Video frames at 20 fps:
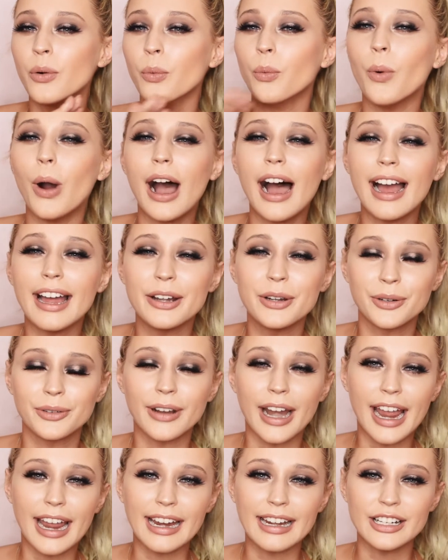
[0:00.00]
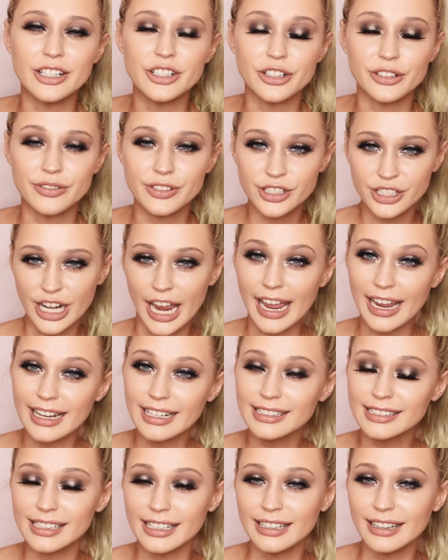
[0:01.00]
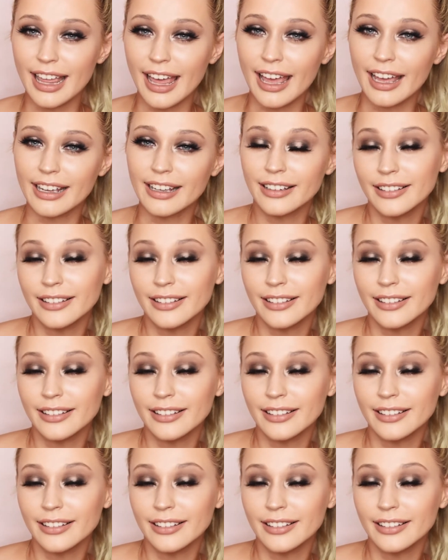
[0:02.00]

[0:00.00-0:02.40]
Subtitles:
wide range of shades in their